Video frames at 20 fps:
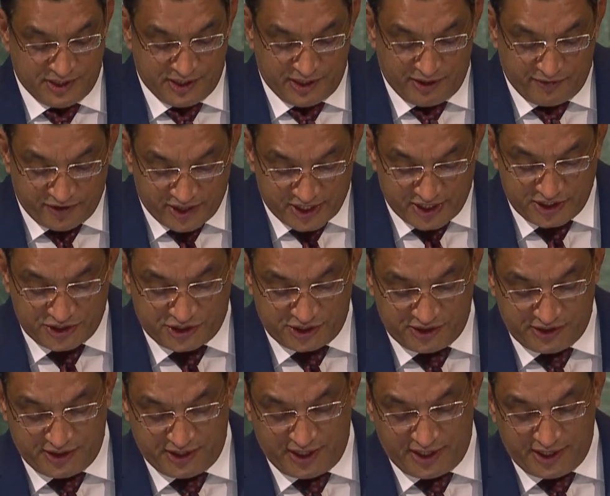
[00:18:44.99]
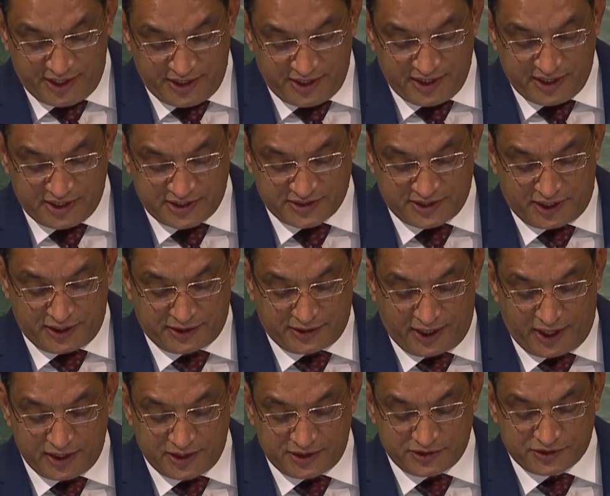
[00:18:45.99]
leveraging the ideas and
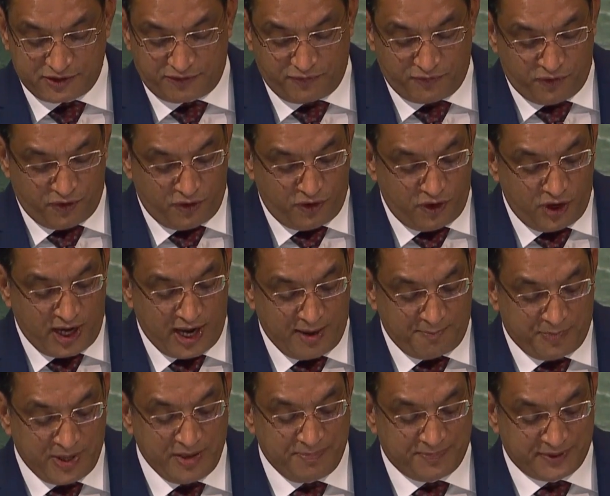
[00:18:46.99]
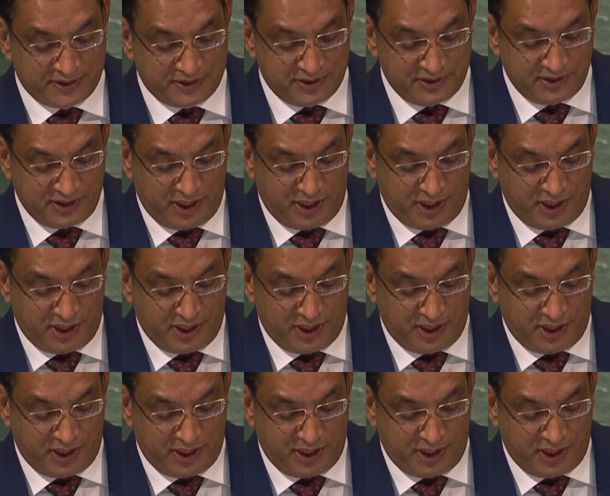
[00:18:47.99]
talents of all our people